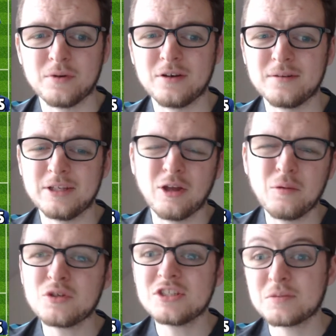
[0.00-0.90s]
Jorginho,
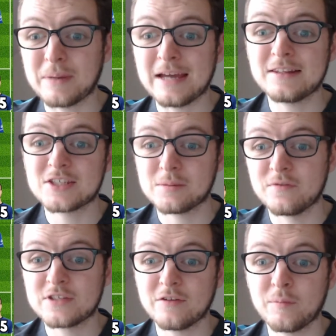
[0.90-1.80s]
to be honest.
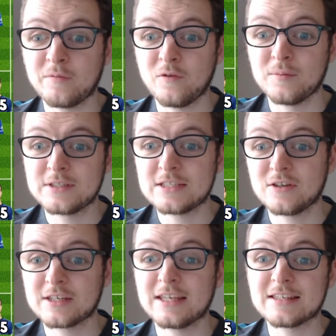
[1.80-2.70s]

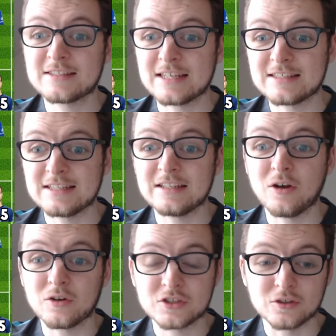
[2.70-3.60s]
Which I don't
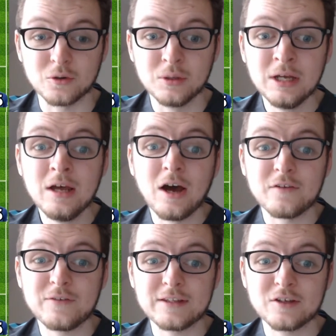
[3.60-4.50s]
know how I feel about, but he
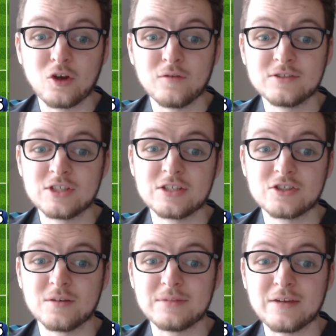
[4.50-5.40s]
did have a decent game
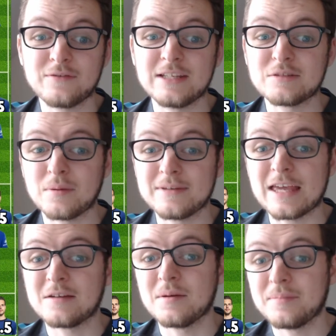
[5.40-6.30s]
in this one. So
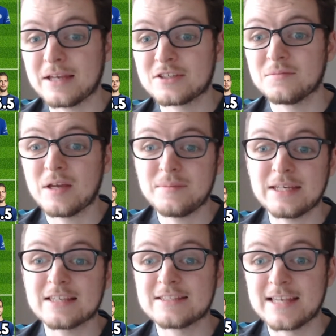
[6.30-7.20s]
6.5 for him.
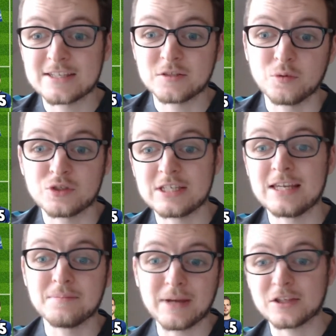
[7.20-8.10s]
Kovacic
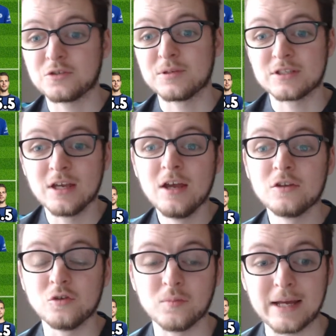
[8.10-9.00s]
going to give a
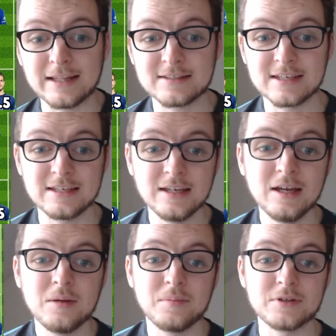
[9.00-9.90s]

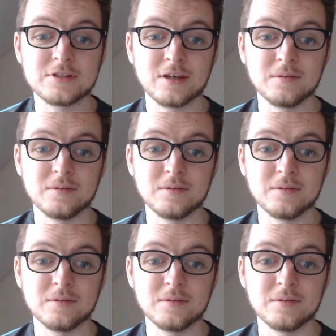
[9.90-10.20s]
5.5.